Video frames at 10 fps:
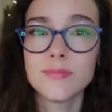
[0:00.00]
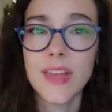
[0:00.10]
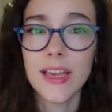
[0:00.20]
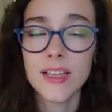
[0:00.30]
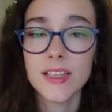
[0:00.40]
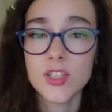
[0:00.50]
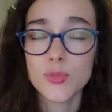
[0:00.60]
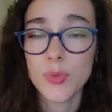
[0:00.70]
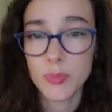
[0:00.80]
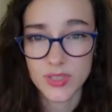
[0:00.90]
the
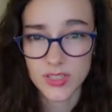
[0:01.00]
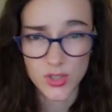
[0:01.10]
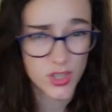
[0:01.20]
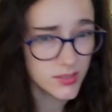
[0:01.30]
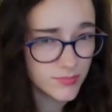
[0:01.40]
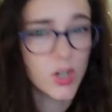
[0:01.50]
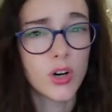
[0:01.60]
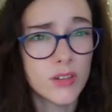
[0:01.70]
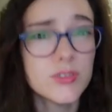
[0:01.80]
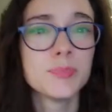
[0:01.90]
English preposition
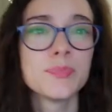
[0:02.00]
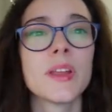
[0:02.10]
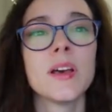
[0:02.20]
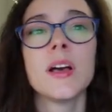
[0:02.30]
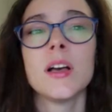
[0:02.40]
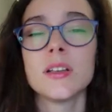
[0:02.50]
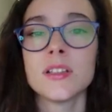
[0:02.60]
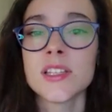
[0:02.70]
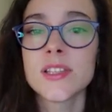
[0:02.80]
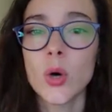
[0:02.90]
of,
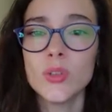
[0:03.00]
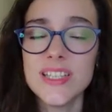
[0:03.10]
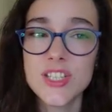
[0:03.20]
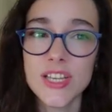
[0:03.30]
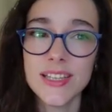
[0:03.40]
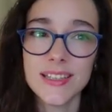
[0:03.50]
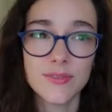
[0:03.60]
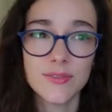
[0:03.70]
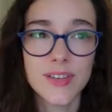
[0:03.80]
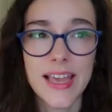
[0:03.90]
so the
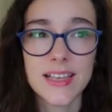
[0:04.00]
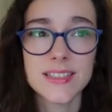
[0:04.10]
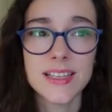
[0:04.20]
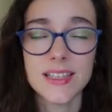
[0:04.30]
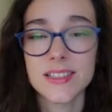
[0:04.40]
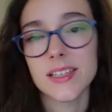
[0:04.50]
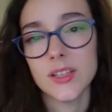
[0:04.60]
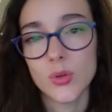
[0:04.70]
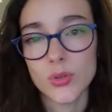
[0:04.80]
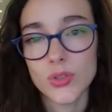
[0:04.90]
genitive case is
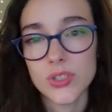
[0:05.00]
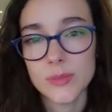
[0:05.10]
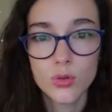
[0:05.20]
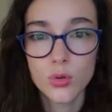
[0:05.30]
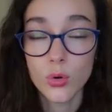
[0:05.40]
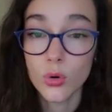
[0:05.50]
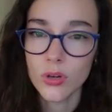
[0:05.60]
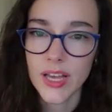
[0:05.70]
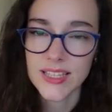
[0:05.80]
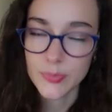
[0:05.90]
used to
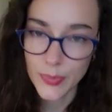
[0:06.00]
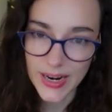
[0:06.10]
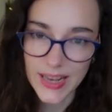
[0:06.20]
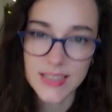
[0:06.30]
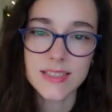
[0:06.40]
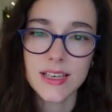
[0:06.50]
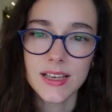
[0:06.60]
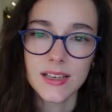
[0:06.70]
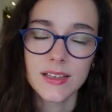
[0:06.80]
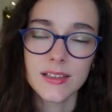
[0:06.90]
express
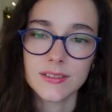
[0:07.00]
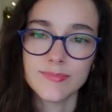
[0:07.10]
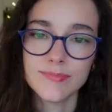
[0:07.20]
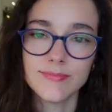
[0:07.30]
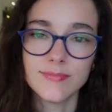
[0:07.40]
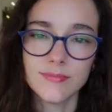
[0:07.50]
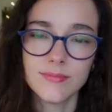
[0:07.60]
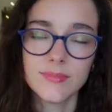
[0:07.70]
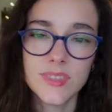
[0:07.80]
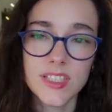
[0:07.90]

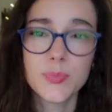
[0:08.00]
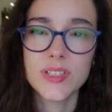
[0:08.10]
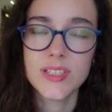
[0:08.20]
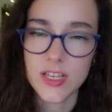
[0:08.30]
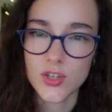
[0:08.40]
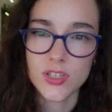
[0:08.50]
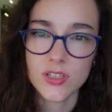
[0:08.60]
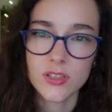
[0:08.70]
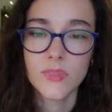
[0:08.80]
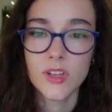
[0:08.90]
this
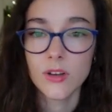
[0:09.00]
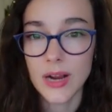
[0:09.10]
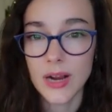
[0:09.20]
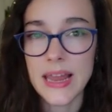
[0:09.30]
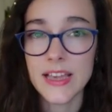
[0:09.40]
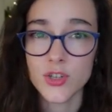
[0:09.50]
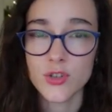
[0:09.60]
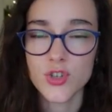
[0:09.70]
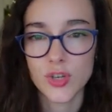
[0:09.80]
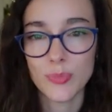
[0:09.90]
possession
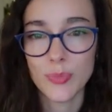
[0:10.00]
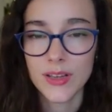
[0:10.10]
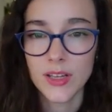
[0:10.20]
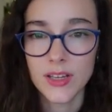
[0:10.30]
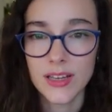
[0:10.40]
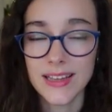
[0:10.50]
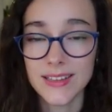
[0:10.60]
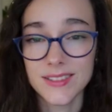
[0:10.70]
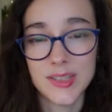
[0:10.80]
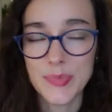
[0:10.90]
relationship
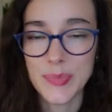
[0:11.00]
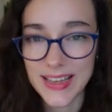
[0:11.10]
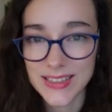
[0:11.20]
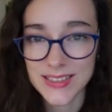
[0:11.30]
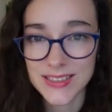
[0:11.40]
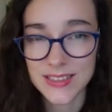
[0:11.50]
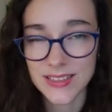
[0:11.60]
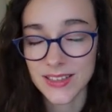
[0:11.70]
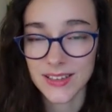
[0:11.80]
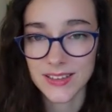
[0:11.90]
and
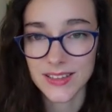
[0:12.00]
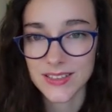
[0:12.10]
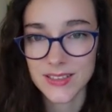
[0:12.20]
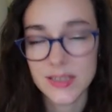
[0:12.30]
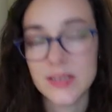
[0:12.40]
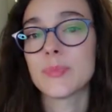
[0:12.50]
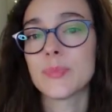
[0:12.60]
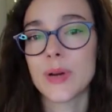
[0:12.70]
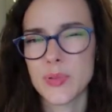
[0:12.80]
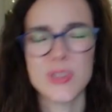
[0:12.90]
replacing this
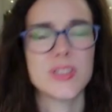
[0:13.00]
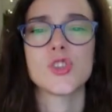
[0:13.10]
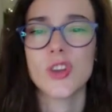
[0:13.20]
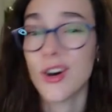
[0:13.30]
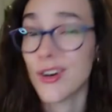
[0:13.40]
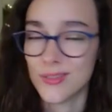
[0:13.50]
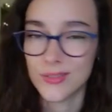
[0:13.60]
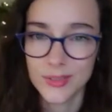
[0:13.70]
preposition of.